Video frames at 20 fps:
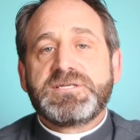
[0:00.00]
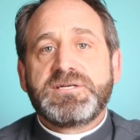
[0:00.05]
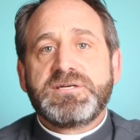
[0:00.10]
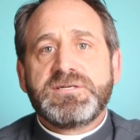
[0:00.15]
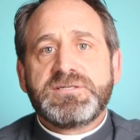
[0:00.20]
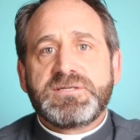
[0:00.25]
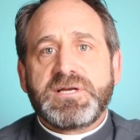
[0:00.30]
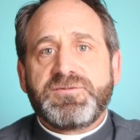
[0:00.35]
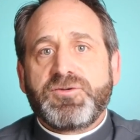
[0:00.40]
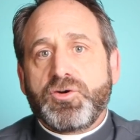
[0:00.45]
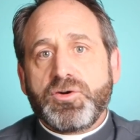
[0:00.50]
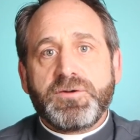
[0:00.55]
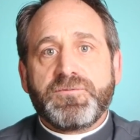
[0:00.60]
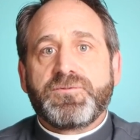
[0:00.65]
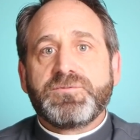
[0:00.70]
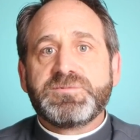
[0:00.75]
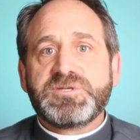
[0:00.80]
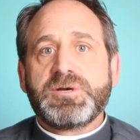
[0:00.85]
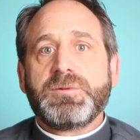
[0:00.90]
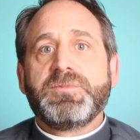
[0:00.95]
because I heard it
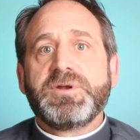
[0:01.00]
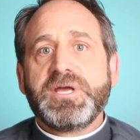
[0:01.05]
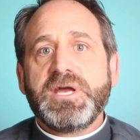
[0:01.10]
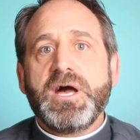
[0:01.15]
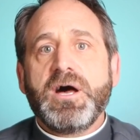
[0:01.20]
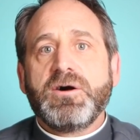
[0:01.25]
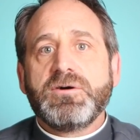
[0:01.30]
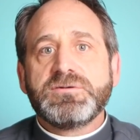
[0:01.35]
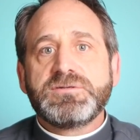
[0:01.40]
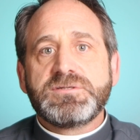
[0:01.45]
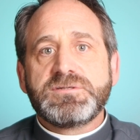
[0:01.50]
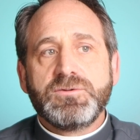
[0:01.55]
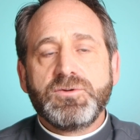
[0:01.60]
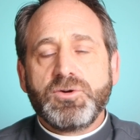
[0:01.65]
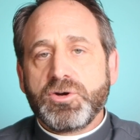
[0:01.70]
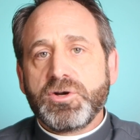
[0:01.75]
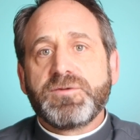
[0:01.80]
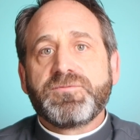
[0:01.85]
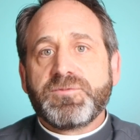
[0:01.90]
from somebody else who heard